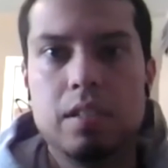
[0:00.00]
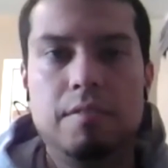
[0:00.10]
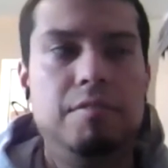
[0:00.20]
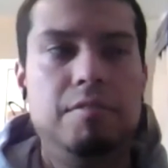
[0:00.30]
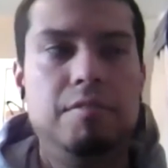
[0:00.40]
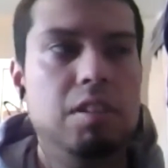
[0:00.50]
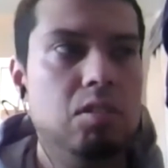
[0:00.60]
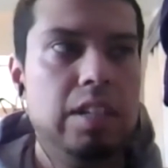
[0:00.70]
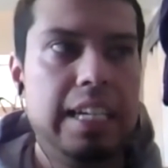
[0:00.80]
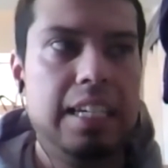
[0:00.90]
doesn't
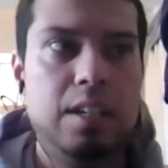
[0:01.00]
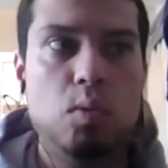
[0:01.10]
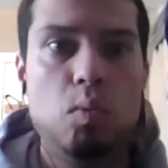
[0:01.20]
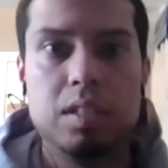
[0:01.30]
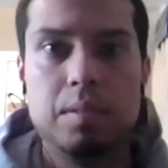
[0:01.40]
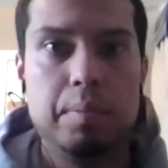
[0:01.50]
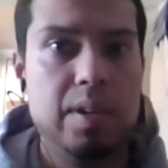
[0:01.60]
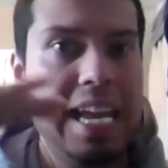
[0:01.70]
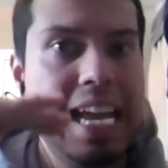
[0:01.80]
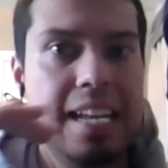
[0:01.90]
feel like he wants him to
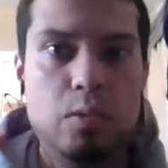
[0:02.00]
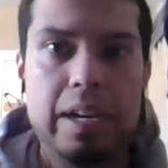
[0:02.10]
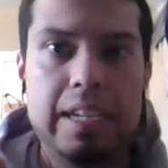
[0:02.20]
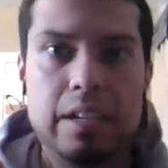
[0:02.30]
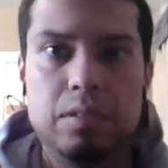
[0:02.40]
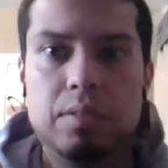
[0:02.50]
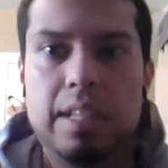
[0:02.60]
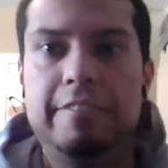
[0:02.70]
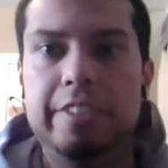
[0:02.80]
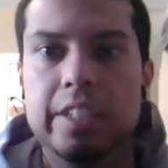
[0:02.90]
put any weight down through
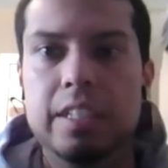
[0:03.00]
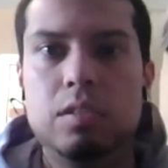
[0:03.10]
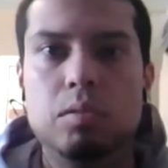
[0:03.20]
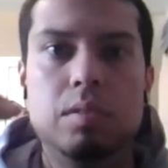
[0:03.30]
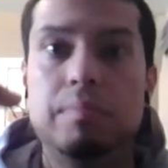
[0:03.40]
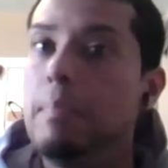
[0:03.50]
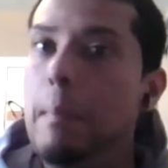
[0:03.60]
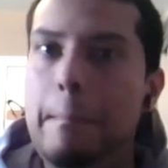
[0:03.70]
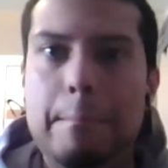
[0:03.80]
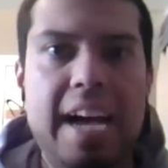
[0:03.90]
that foot. So it's a
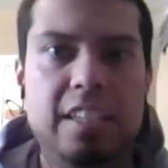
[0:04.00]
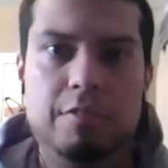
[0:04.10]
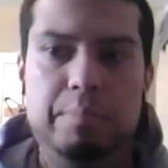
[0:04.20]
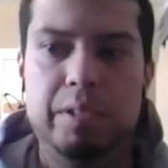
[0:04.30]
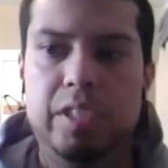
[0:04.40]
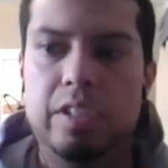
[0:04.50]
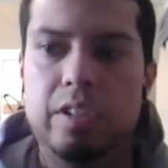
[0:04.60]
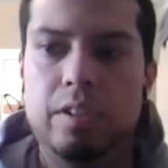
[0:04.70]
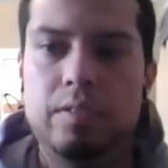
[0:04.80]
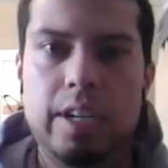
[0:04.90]
massive
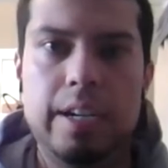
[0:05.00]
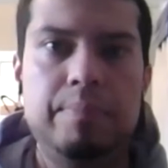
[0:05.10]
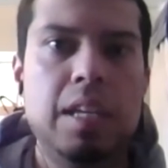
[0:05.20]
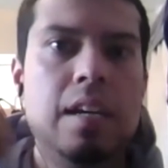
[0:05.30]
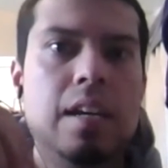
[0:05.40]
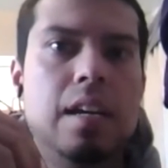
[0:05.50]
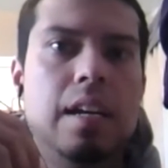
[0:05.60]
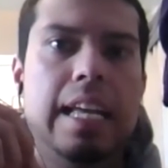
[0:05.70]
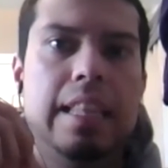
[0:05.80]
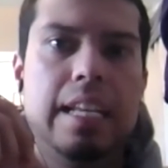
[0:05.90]
procedure, right? Mm-hmm.
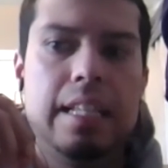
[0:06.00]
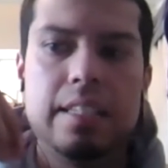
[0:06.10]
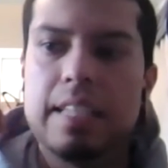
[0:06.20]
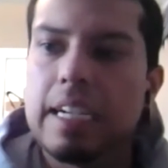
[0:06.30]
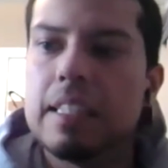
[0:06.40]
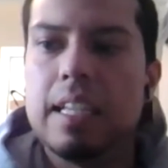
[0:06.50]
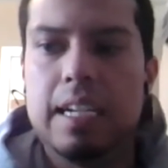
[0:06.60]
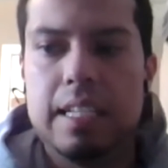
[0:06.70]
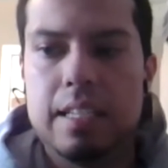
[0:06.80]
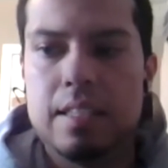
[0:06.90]
And then the second
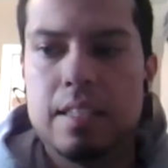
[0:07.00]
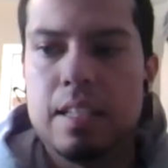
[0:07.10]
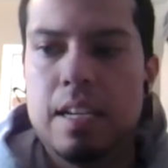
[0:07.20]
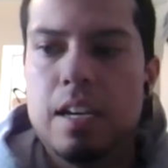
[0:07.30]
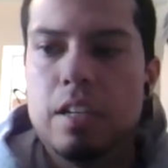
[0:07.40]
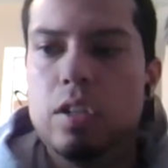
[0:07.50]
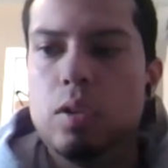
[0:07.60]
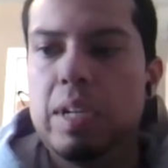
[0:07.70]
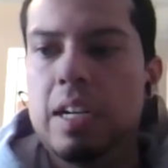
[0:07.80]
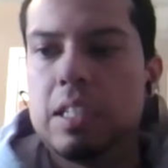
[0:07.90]
thing is,
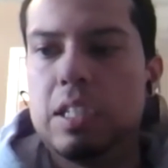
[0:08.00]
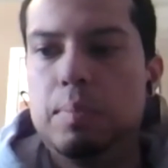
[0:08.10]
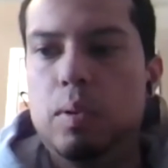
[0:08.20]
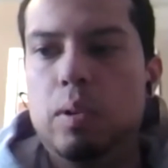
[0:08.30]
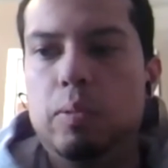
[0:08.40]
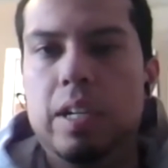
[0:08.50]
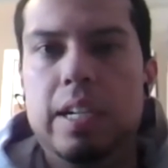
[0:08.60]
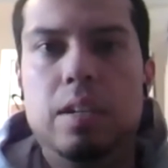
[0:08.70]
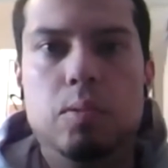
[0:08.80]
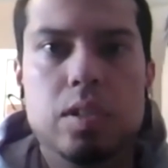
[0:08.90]
we got to the point where
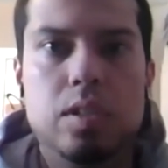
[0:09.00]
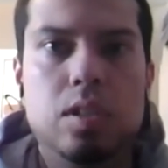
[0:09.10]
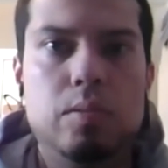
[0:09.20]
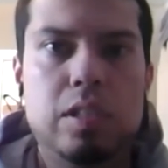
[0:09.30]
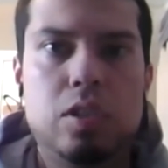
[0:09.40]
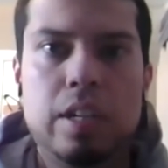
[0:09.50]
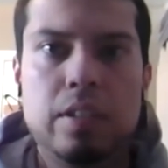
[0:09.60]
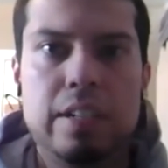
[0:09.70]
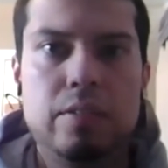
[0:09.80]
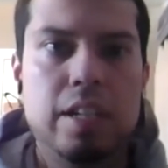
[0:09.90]
he was doing straight
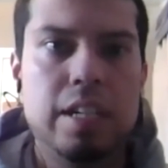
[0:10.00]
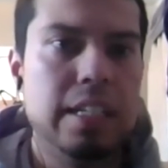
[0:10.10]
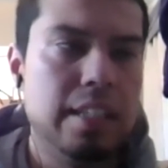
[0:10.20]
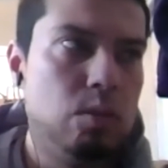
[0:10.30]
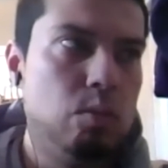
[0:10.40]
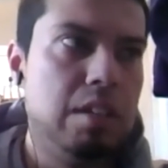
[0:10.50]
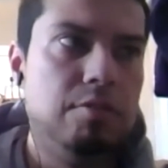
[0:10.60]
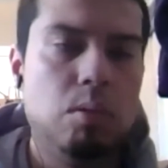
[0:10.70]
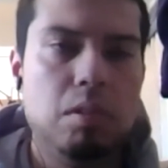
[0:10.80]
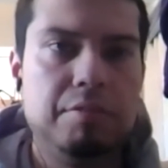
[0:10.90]
line running in like week
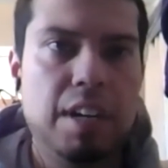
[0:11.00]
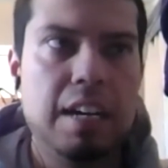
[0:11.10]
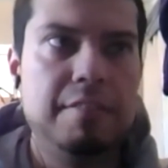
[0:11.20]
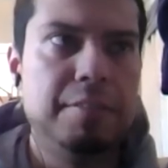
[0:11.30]
4 or 5.